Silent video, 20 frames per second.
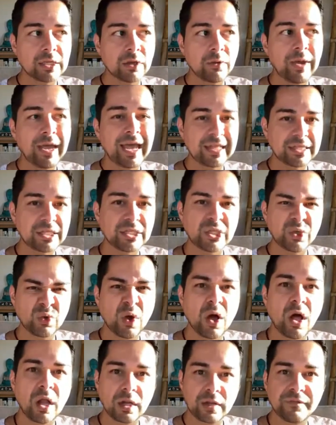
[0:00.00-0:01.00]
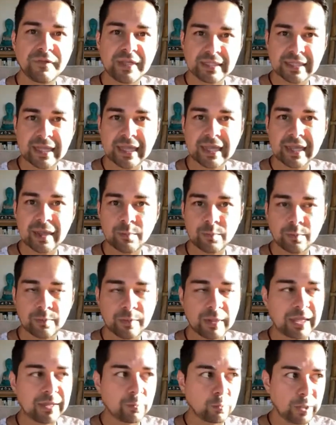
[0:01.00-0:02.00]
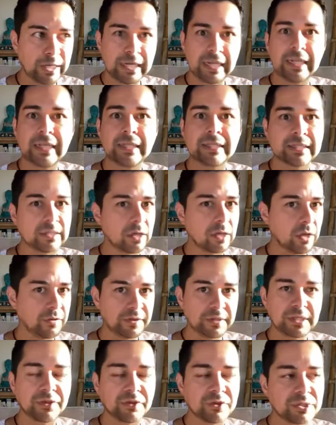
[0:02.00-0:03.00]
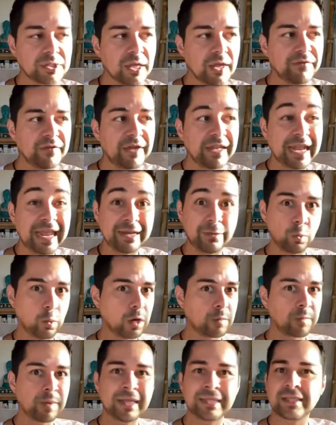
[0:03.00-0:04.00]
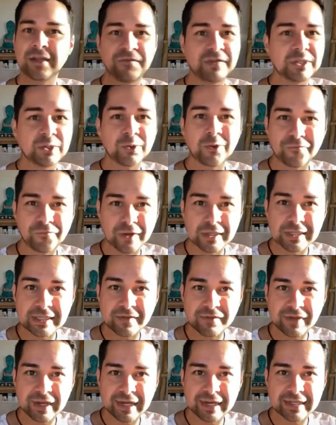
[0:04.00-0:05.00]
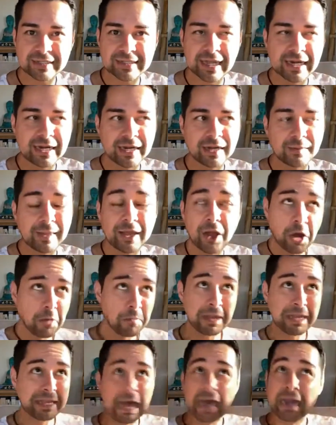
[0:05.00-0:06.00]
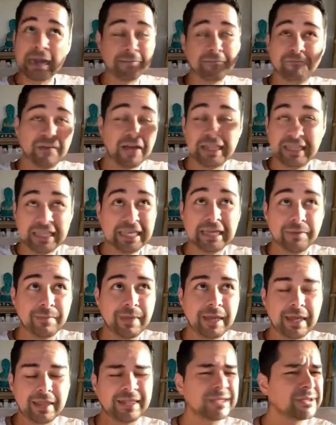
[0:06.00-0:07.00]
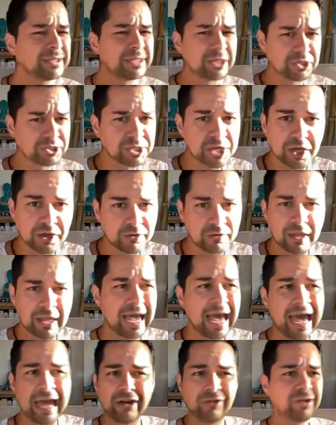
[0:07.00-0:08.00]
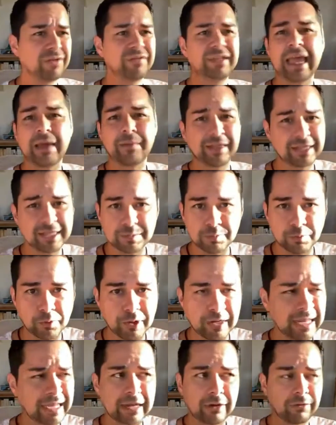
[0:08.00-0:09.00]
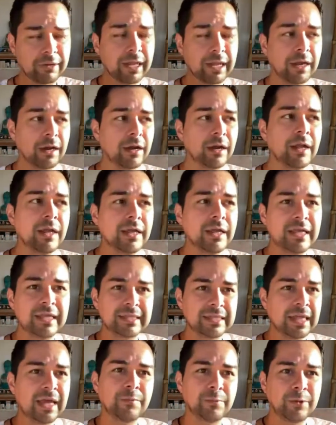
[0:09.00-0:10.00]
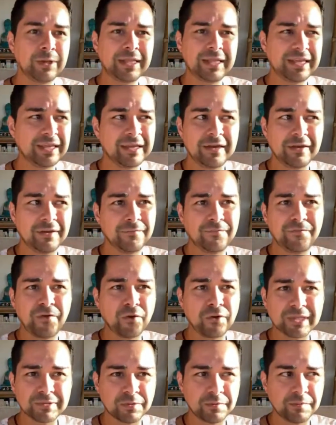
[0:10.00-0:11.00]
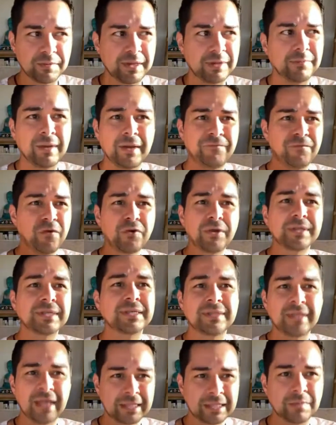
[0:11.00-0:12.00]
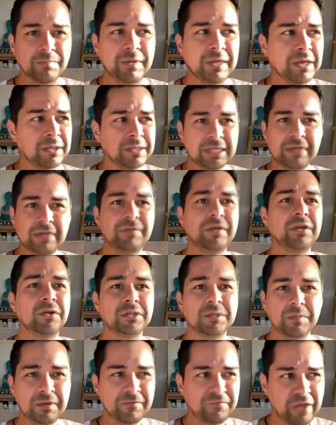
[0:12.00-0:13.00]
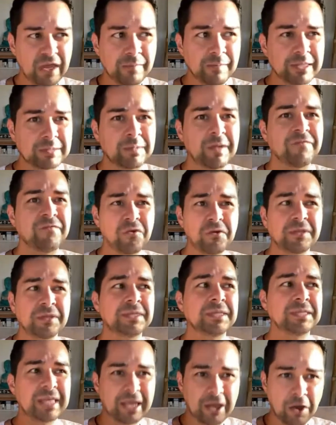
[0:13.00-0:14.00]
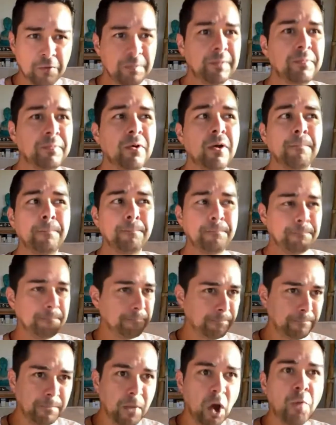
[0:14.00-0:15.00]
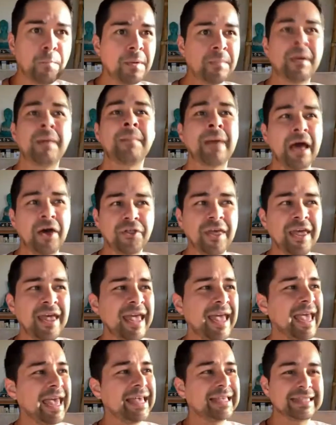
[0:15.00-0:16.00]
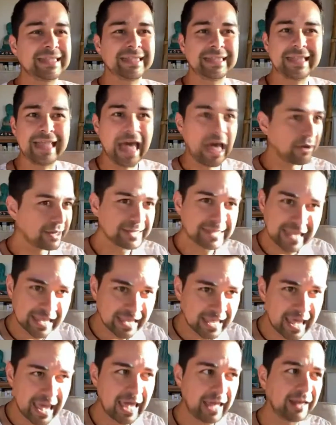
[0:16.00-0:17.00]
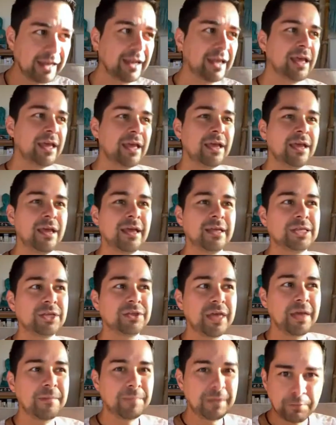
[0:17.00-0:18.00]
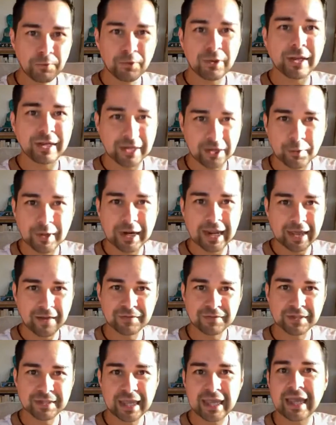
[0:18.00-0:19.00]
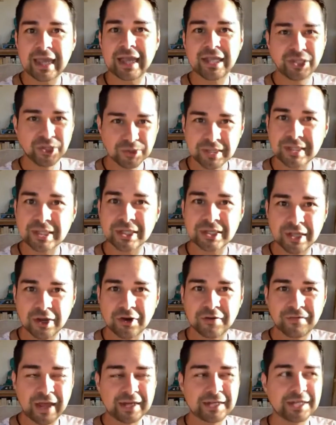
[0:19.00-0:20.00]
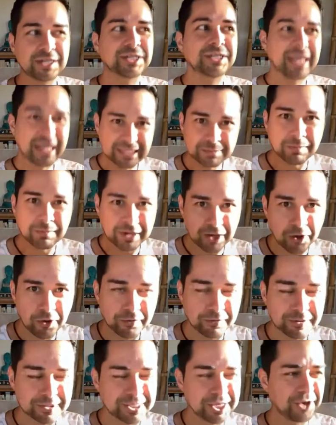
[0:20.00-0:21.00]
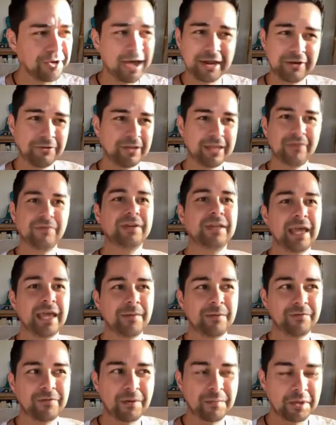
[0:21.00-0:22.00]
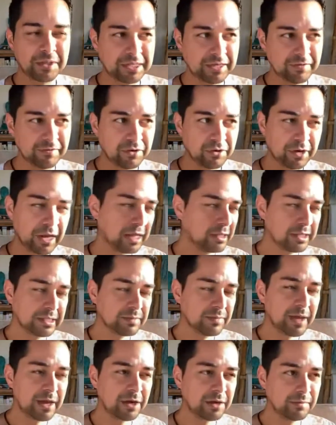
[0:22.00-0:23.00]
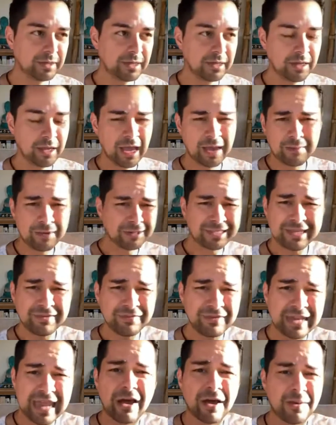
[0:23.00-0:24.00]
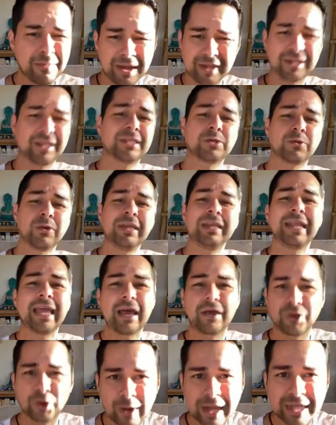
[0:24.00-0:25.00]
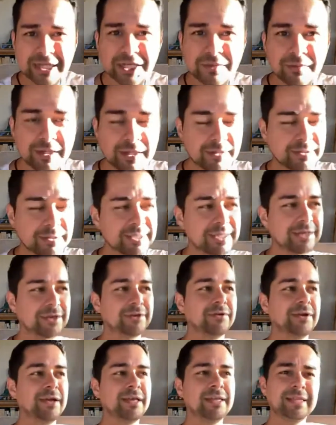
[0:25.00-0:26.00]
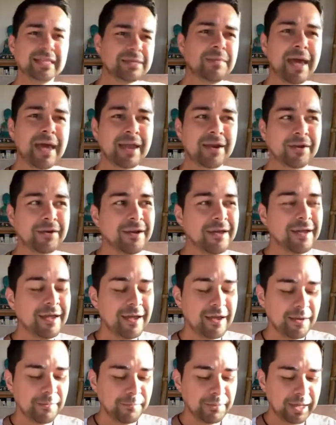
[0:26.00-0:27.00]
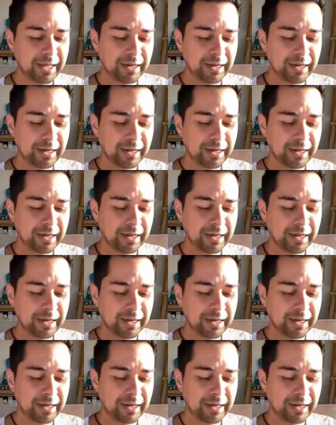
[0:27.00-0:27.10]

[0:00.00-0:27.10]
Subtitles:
And so I had to do all of these like readings and all this other stuff. And I'd work myself into a frenzy of getting excited. And I'm like, oh my God, I'm finally going to make it. And this is years ago. I don't give a damn at this point. Like, I don't care. It's not really a focus for me. My focus is not to be on TV or to be famous. My focus is to help people and open my mouth as loud as I can so that people can hear what I have to say and use it to their advantage. That's my goal. So I don't give a damn if I'm on TV or not. It doesn't matter to me. I'm on TV now. I'm on the screen now. You're watching me. So it doesn't matter.